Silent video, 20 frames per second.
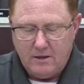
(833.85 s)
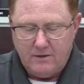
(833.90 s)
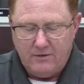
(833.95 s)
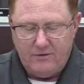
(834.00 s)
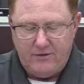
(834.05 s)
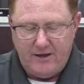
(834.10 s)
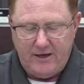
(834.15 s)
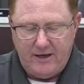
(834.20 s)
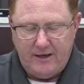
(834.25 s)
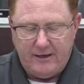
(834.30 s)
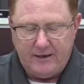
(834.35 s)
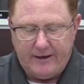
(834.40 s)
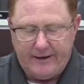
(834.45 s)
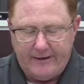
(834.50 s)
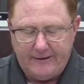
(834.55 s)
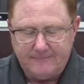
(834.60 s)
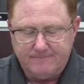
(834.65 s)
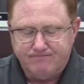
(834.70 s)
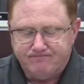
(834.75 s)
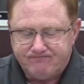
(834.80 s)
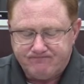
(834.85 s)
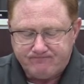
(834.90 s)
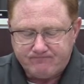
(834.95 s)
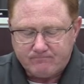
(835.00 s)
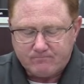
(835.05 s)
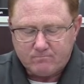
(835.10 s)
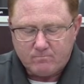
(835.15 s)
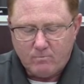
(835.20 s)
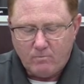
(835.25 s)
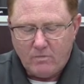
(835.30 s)
The
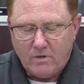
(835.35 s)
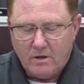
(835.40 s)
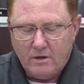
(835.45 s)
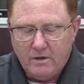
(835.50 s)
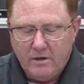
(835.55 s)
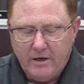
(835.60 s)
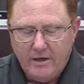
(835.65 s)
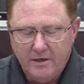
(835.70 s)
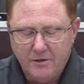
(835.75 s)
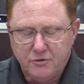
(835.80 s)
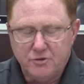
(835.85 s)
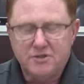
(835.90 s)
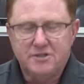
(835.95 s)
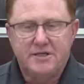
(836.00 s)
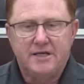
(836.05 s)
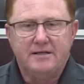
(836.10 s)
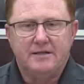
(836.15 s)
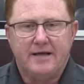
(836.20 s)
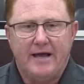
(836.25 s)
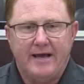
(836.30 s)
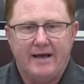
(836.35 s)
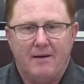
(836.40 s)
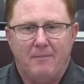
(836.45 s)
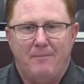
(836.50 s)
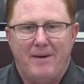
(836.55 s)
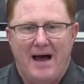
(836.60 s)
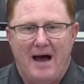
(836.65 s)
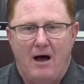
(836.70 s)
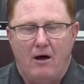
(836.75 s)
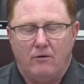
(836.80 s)
interesting thing
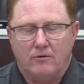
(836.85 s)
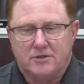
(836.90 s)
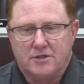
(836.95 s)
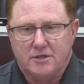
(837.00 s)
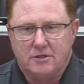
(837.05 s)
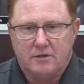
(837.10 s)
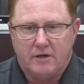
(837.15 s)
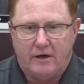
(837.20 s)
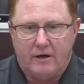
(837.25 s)
about